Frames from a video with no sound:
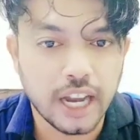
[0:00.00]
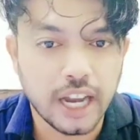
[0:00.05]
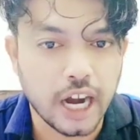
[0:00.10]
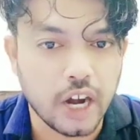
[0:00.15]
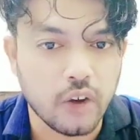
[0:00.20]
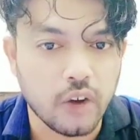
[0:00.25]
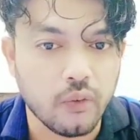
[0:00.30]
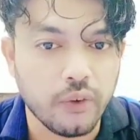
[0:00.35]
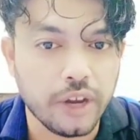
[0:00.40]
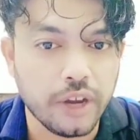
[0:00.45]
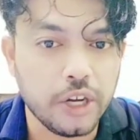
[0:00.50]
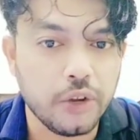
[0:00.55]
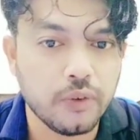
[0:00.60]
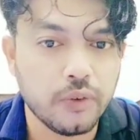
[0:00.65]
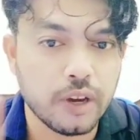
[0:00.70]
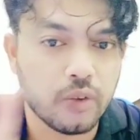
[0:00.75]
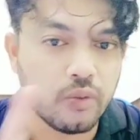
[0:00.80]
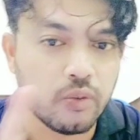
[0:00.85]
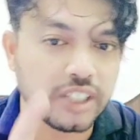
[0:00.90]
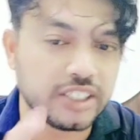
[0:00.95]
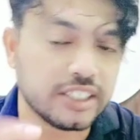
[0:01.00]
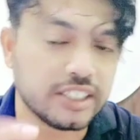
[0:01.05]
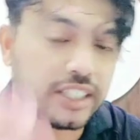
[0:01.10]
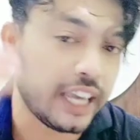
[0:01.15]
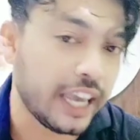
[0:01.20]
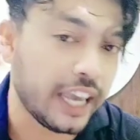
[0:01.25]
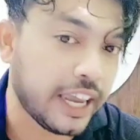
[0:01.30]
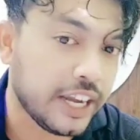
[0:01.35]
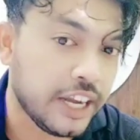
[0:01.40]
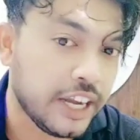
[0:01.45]
and when you are watching
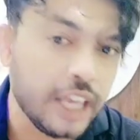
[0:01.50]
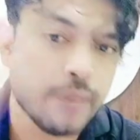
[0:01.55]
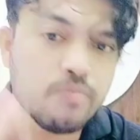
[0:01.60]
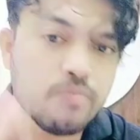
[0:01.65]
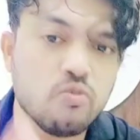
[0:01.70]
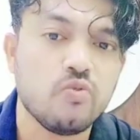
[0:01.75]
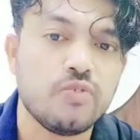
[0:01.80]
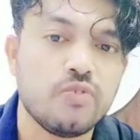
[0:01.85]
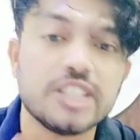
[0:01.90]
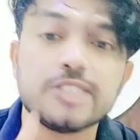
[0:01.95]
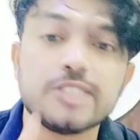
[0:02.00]
any movie,